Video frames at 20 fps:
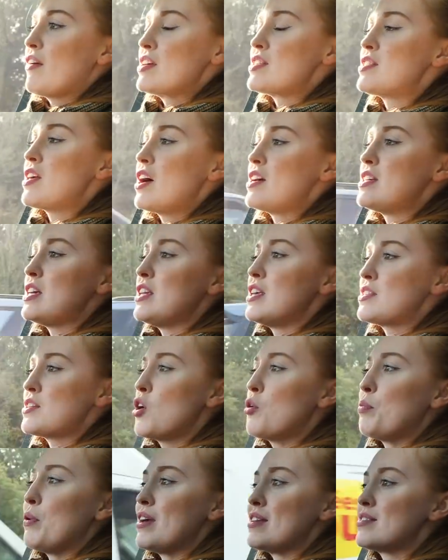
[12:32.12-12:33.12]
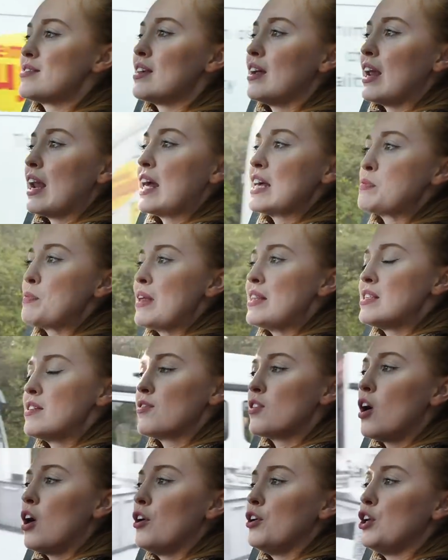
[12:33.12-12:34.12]
13 years old, but it's still an expensive
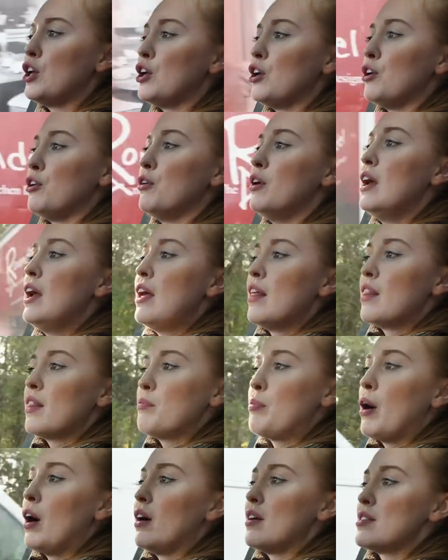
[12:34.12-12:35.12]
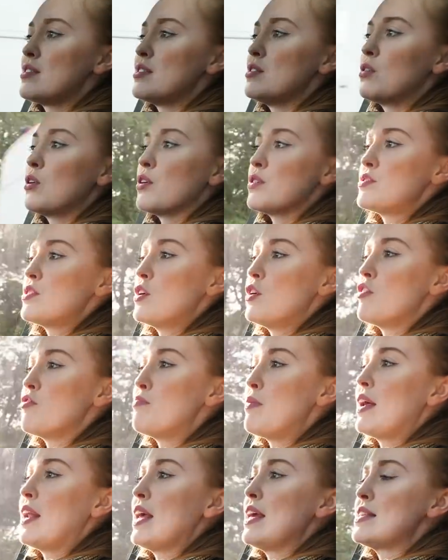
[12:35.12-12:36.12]
car new, parts still cost a lot of
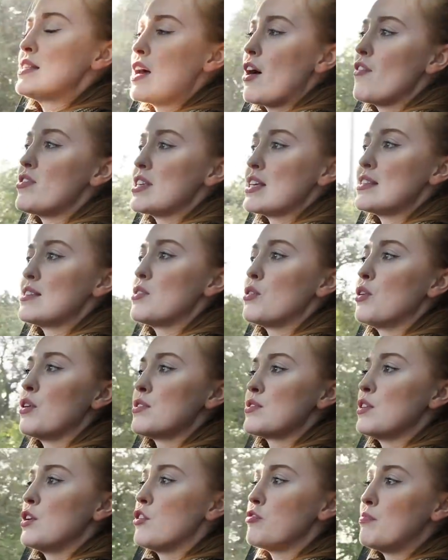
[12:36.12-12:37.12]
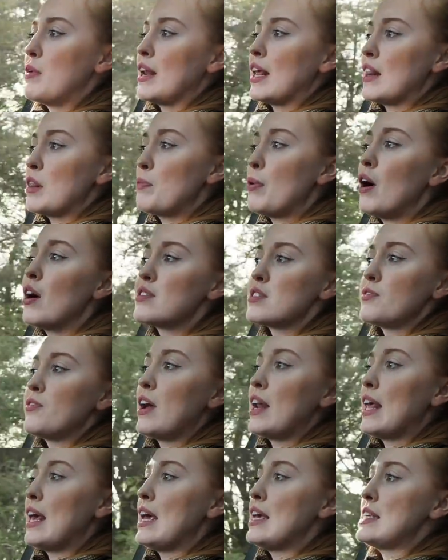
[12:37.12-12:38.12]
money, servicing still costs a lot of money. The parts are
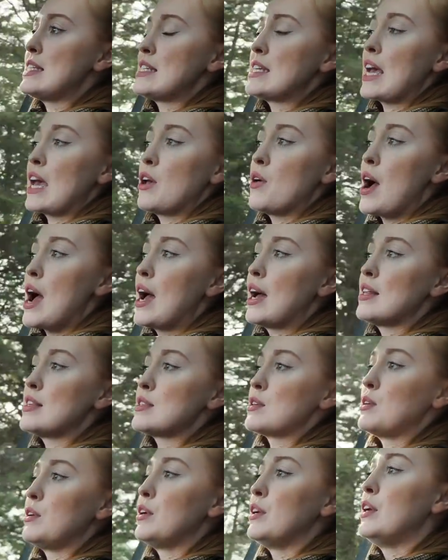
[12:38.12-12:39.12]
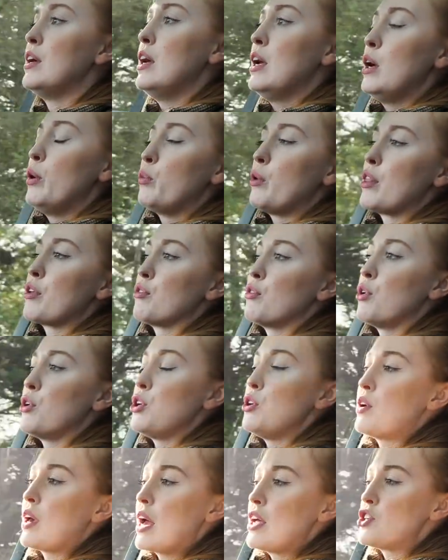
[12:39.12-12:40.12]
fairly easy to get your hands on, whether or not
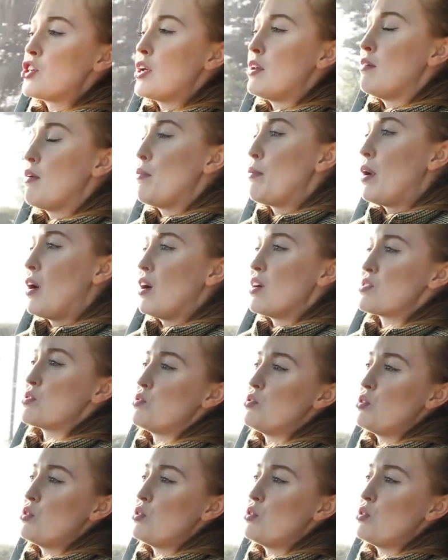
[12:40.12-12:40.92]
you get genuine parts or